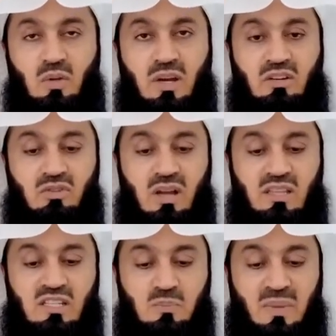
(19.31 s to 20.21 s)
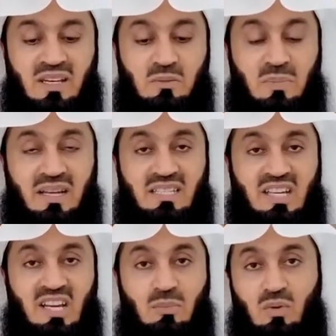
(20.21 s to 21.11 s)
I'd rather spend my
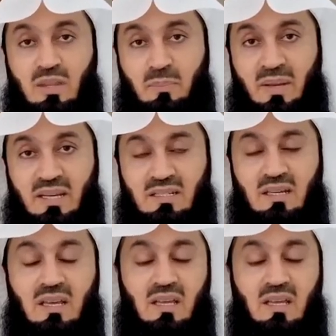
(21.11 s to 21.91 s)
time with a pet